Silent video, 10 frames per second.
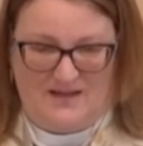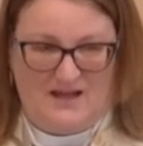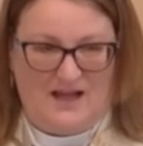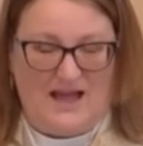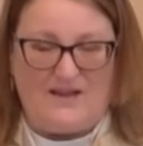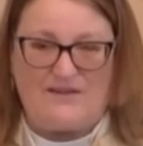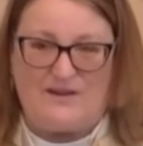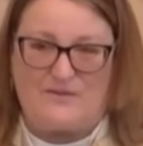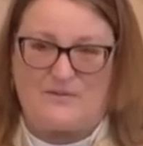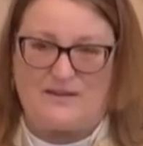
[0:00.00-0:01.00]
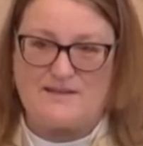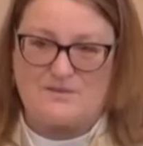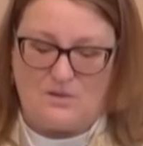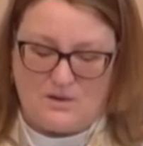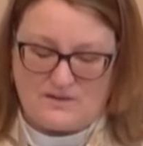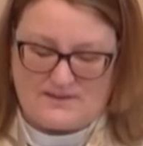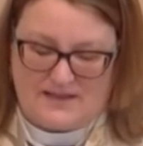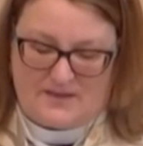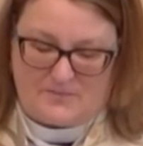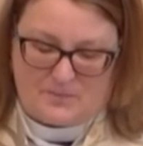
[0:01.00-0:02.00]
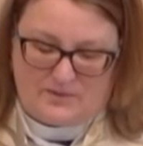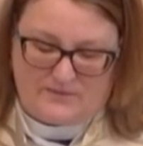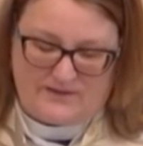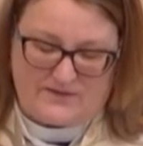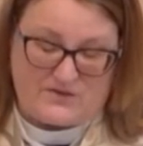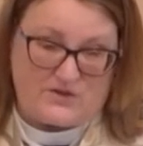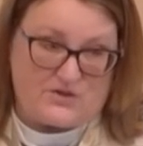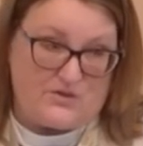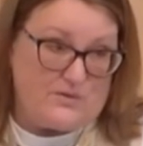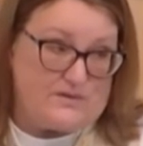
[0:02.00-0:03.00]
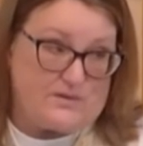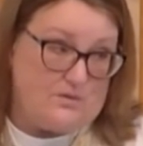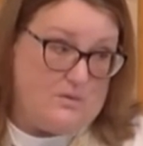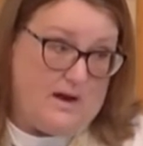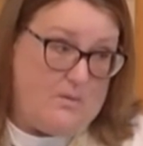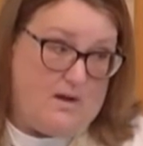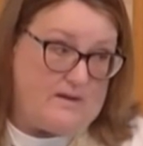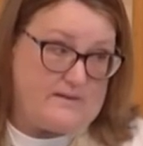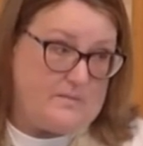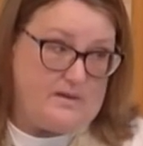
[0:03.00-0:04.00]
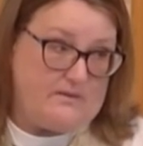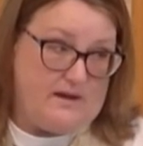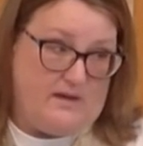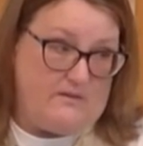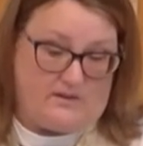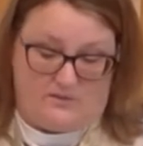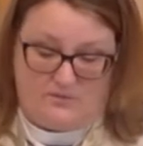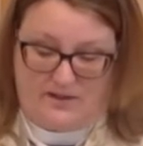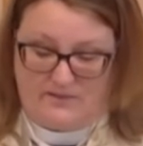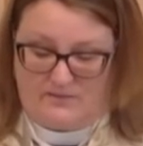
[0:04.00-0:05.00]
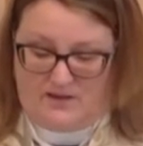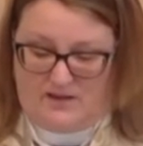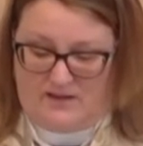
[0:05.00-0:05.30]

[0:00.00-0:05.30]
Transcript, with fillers: I have enough resource and privilege to choose who I want to be around and who I do not.